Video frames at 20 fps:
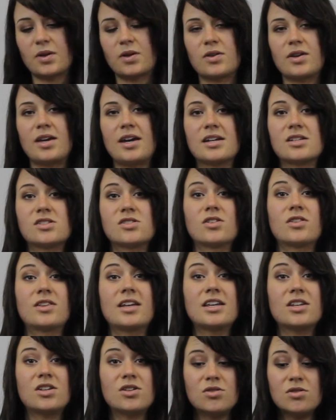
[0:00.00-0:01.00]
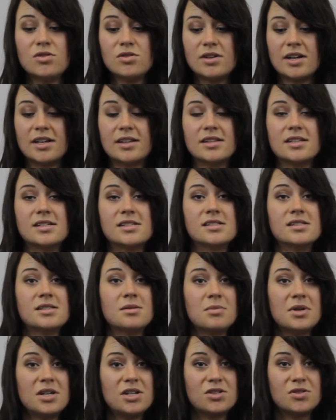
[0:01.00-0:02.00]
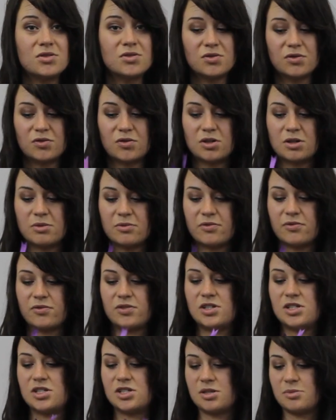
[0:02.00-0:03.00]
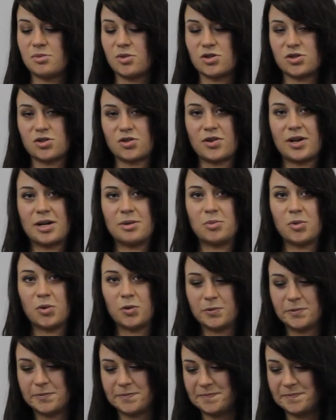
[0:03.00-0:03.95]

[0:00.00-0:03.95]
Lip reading: Okay, so thank you, and this is the menu for the Venetian Masquerade Ball.